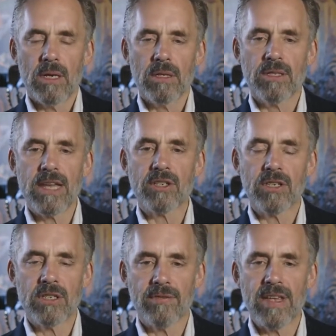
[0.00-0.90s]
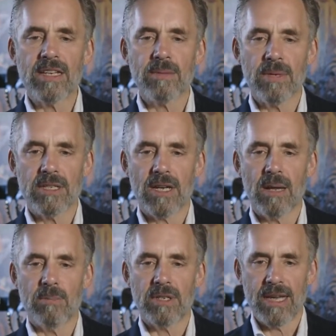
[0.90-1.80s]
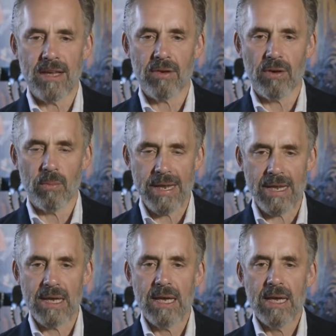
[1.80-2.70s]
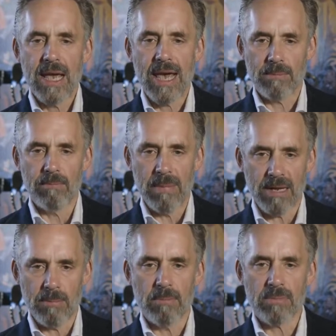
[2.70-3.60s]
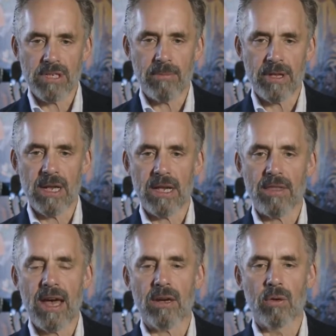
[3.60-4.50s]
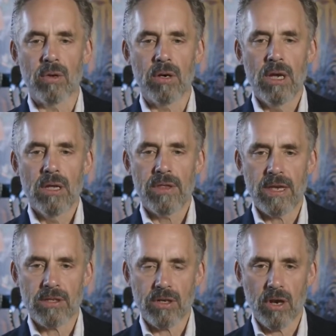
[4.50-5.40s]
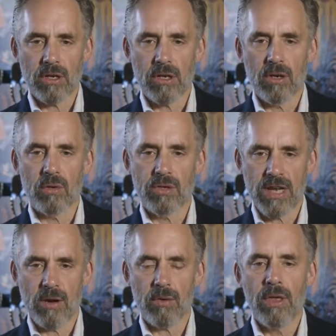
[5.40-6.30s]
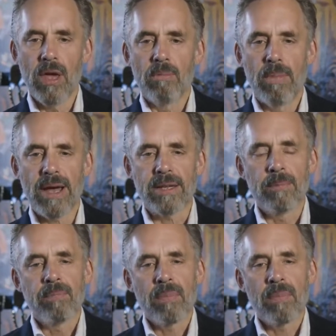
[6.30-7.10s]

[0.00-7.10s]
sessions of intimate time together a week at minimum, something like that, or things start to go south. But